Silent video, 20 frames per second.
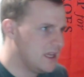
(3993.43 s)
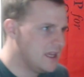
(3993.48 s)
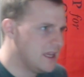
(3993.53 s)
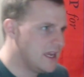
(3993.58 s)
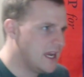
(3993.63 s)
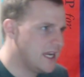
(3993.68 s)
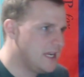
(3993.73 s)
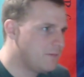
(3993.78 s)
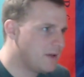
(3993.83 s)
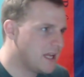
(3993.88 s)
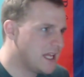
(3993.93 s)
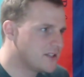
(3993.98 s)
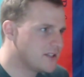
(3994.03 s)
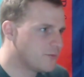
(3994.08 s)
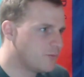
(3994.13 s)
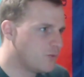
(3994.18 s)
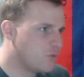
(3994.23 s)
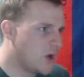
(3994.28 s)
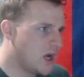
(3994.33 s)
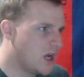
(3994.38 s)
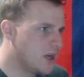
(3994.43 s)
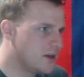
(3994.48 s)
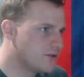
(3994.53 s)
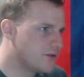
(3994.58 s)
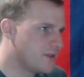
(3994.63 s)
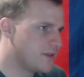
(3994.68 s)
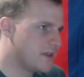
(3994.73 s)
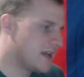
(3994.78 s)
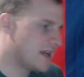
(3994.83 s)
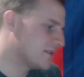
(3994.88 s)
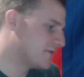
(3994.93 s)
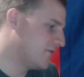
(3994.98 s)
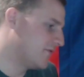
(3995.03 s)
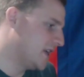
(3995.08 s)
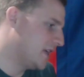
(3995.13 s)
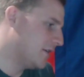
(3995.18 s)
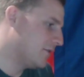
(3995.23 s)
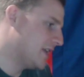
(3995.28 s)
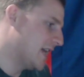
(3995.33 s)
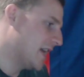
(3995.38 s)
Any plans on a 100,000
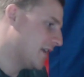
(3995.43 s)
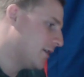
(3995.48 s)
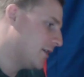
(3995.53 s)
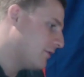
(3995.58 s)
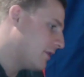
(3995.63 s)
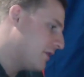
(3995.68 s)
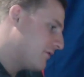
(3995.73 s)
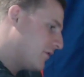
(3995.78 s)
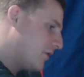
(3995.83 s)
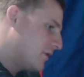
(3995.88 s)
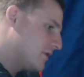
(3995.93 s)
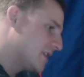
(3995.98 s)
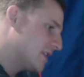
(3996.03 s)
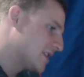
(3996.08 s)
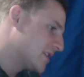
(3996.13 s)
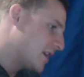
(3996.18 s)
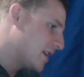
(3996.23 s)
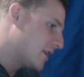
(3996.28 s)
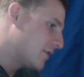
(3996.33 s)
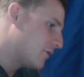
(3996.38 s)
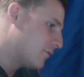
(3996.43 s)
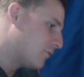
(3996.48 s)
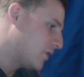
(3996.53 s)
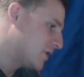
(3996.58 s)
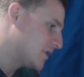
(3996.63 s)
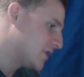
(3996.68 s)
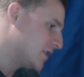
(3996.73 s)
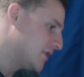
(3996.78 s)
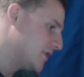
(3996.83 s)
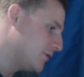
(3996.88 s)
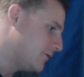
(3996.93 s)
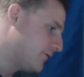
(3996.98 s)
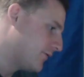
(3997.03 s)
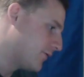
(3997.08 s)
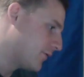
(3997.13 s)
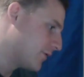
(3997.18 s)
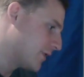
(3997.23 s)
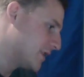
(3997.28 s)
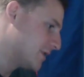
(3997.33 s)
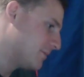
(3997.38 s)
video yet? No, I've not decided on what to do
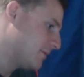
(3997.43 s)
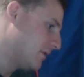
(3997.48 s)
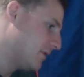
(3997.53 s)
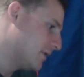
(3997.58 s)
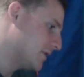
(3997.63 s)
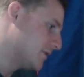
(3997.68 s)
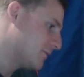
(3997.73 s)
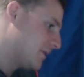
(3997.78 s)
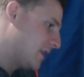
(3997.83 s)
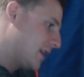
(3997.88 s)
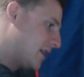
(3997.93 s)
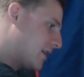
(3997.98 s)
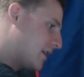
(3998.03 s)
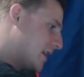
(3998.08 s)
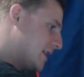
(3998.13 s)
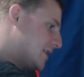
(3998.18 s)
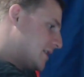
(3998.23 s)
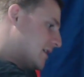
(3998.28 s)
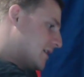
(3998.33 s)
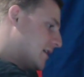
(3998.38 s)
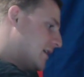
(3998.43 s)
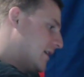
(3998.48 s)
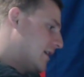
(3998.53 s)
for it, to be honest with you guys.